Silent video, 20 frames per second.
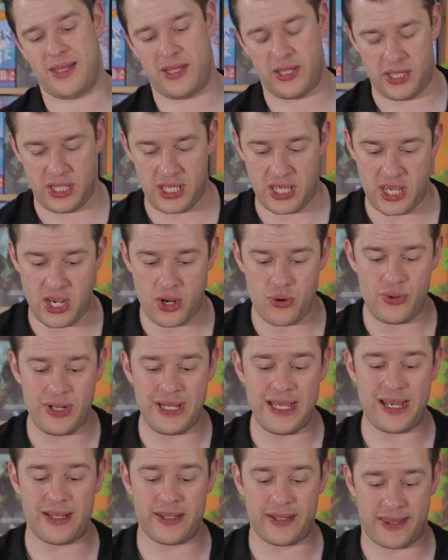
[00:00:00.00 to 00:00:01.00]
the
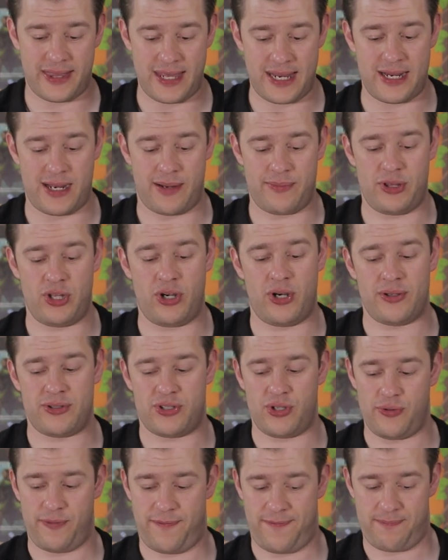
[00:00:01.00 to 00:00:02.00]
only other thing I'm not
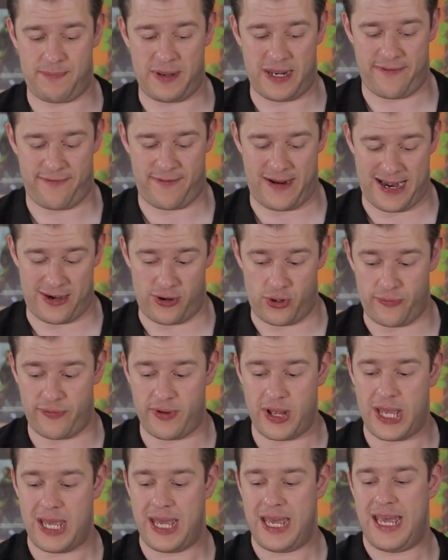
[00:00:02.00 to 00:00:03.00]
too big a fan
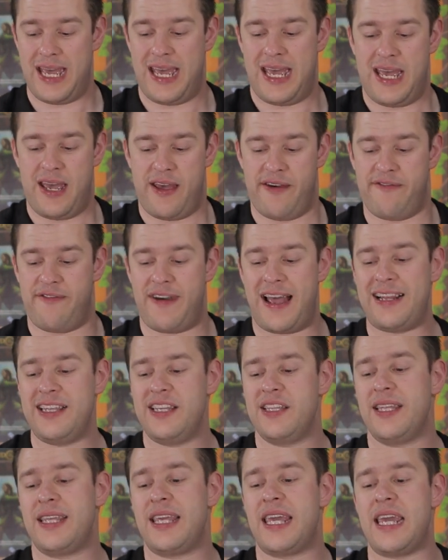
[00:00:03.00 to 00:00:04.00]
of,
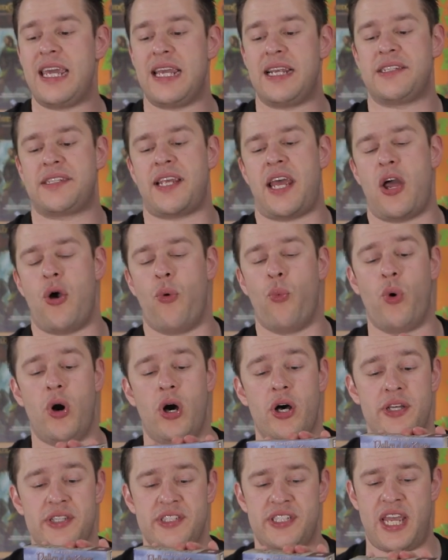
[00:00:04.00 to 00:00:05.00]
Valley of the Kings
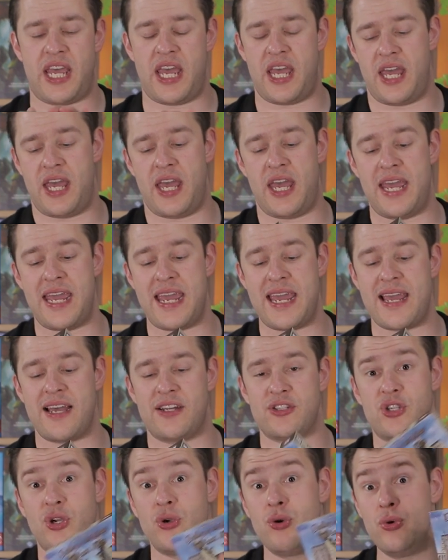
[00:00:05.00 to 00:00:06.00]
was a
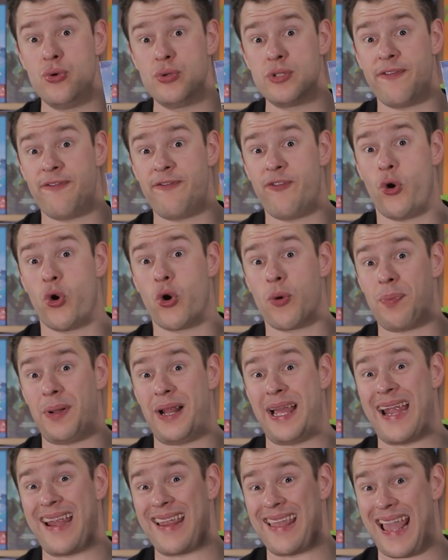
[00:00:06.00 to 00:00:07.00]
2-4
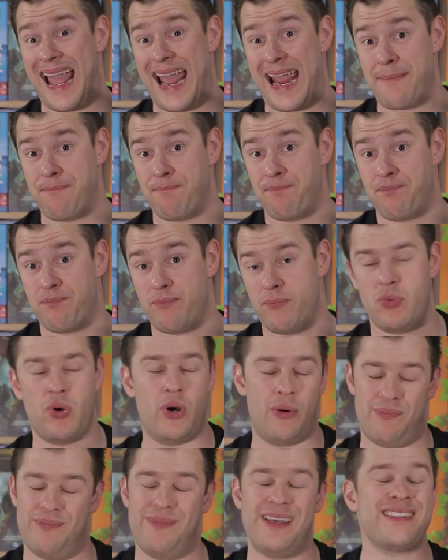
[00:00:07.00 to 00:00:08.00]
player game.
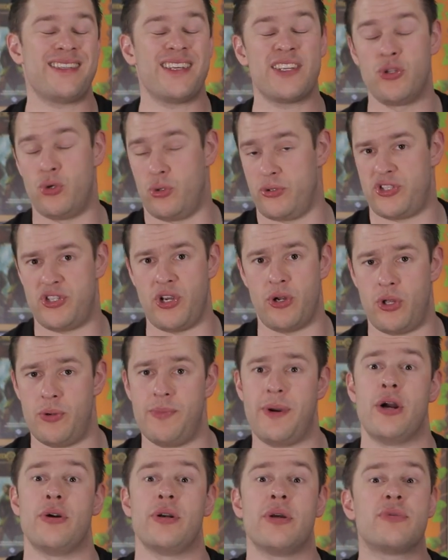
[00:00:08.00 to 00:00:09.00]
Well, let's ignore solo
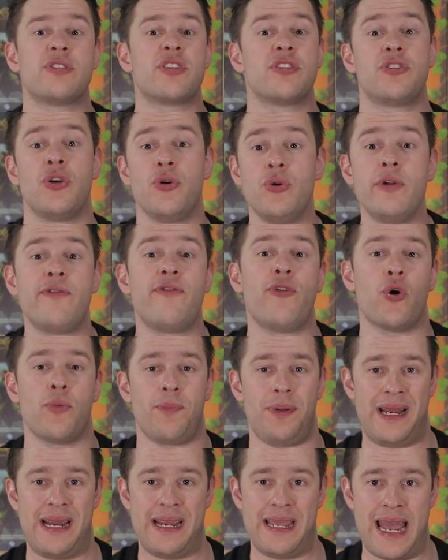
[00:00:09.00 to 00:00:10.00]
mode. It was a
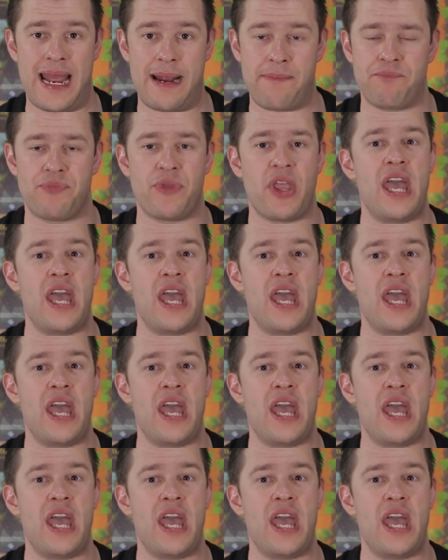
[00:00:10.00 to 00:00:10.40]
2-4 player game.